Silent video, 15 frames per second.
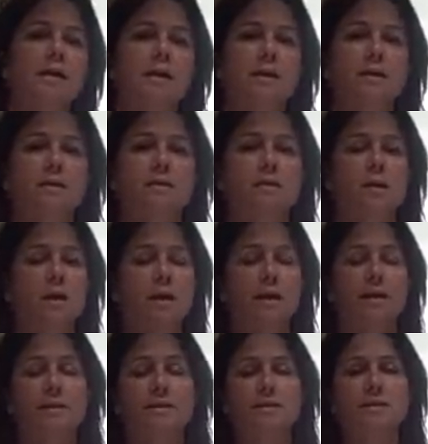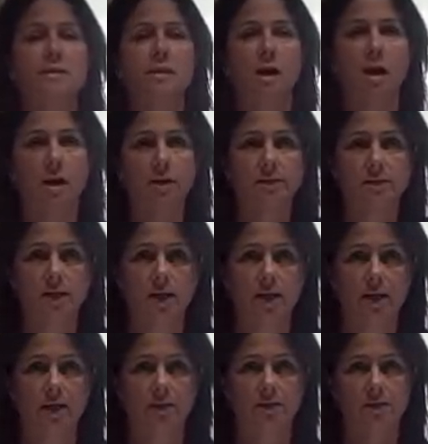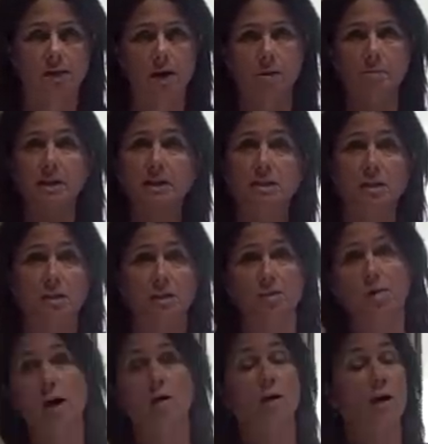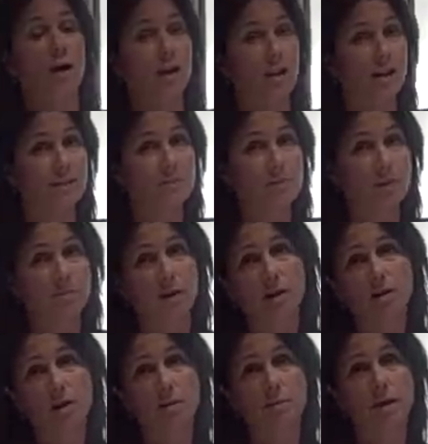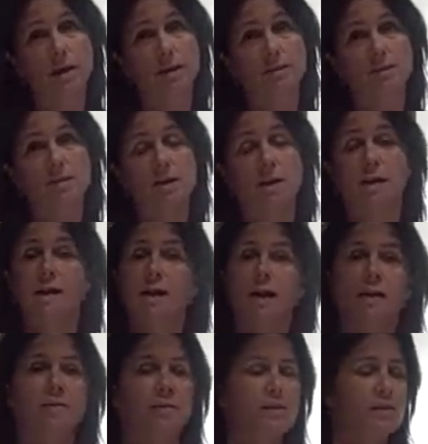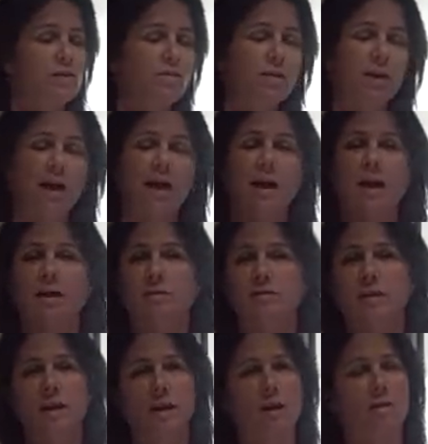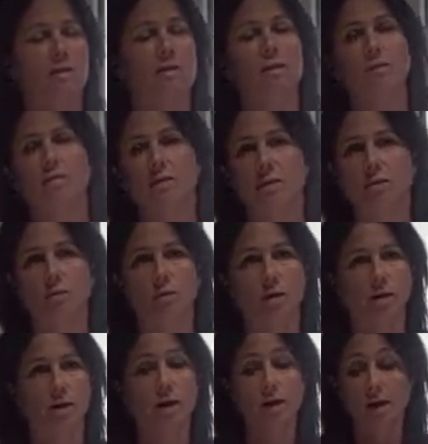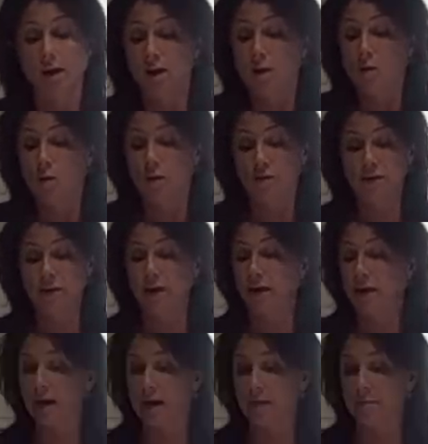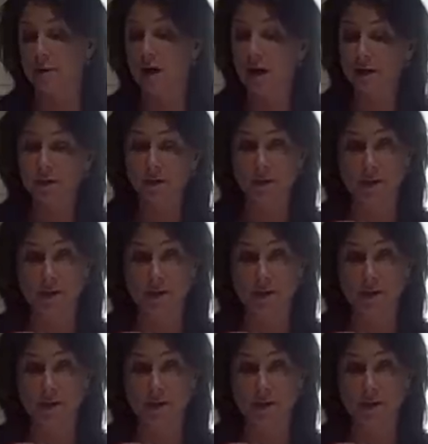is it is not a science. I'm going to tell you how I like to make my crab cakes, and then you can add or take out anything you want. One thing I am not